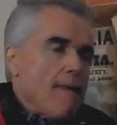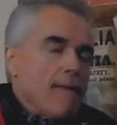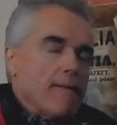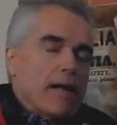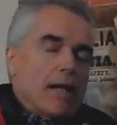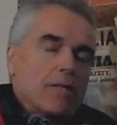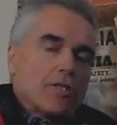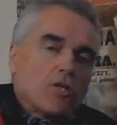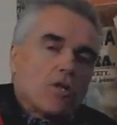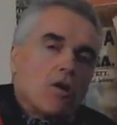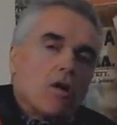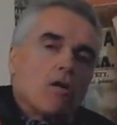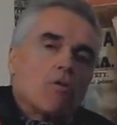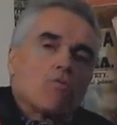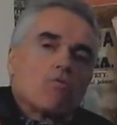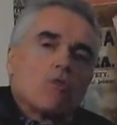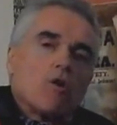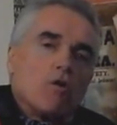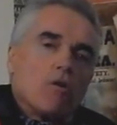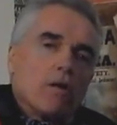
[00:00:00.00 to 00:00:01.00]
that's
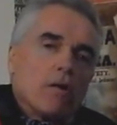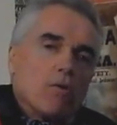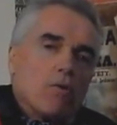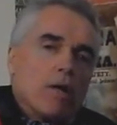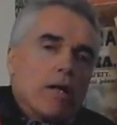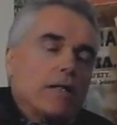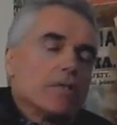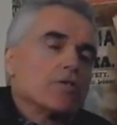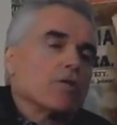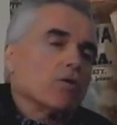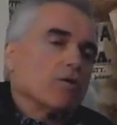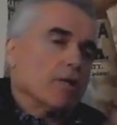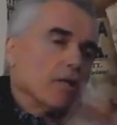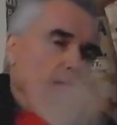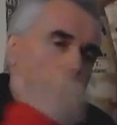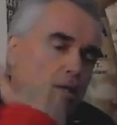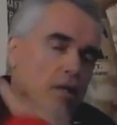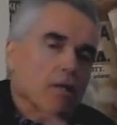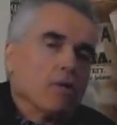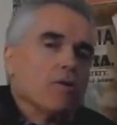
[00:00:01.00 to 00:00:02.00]
called rolling weight. So it
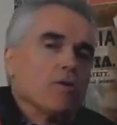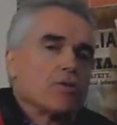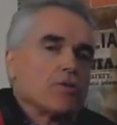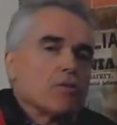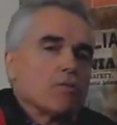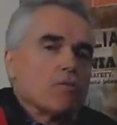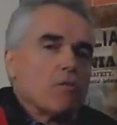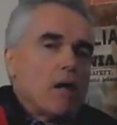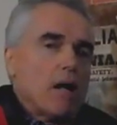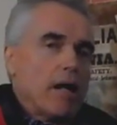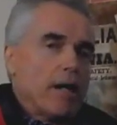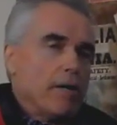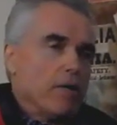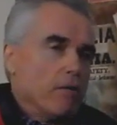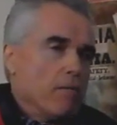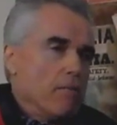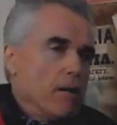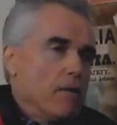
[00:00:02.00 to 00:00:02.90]
includes the rider.